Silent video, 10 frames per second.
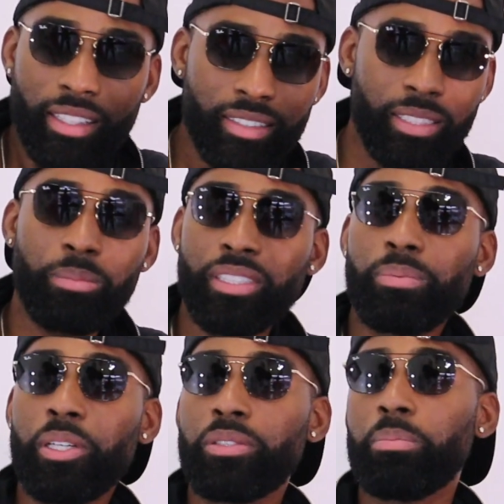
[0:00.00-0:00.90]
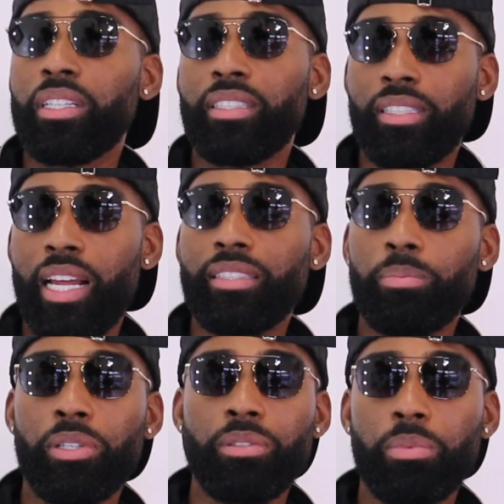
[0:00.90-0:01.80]
something is supposed to be and it's not
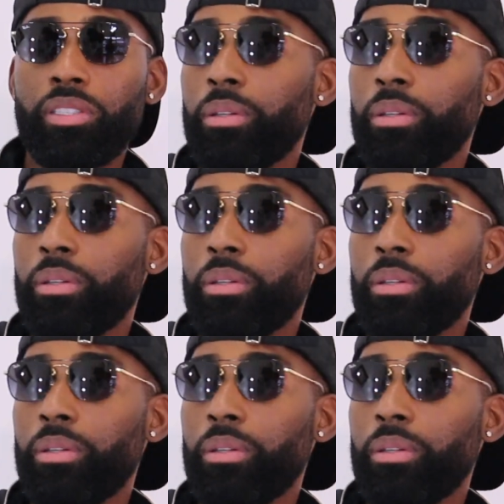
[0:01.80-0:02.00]
supposed to be.